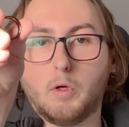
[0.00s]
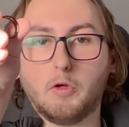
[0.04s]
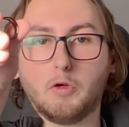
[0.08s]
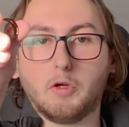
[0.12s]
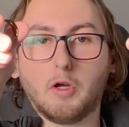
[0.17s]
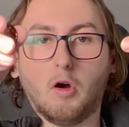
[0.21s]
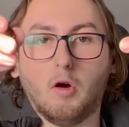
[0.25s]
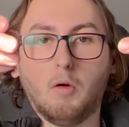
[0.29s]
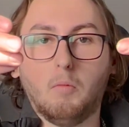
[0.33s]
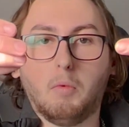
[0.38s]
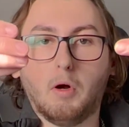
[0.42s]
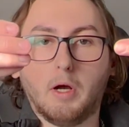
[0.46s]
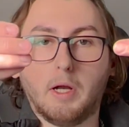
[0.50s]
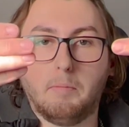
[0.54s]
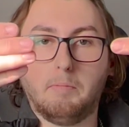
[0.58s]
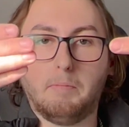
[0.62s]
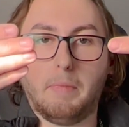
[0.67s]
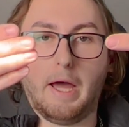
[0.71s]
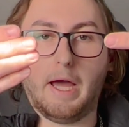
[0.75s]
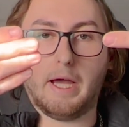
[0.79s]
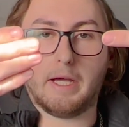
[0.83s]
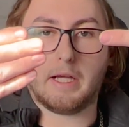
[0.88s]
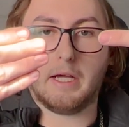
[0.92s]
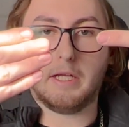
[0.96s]
you go and put it
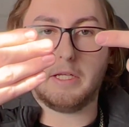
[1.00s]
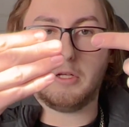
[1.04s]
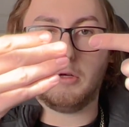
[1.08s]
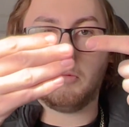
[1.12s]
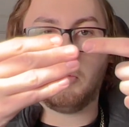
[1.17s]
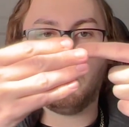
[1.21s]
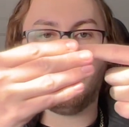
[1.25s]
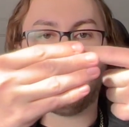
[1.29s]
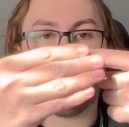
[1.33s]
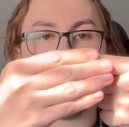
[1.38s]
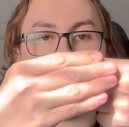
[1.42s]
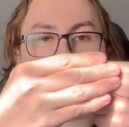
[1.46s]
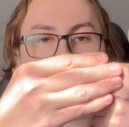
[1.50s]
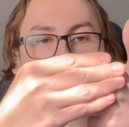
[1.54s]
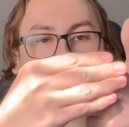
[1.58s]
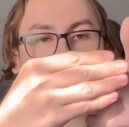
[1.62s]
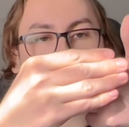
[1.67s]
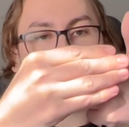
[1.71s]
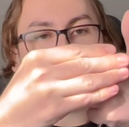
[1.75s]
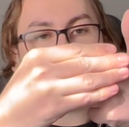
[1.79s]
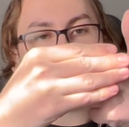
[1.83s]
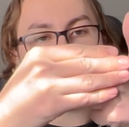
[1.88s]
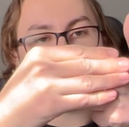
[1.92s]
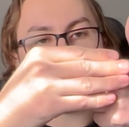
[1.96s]
back on your pointer
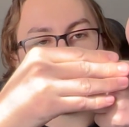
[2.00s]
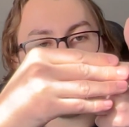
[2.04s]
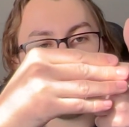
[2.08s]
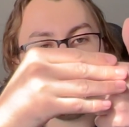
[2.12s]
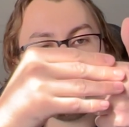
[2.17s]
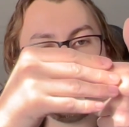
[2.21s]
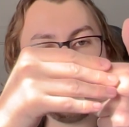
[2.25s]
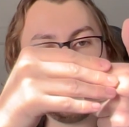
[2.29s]
finger,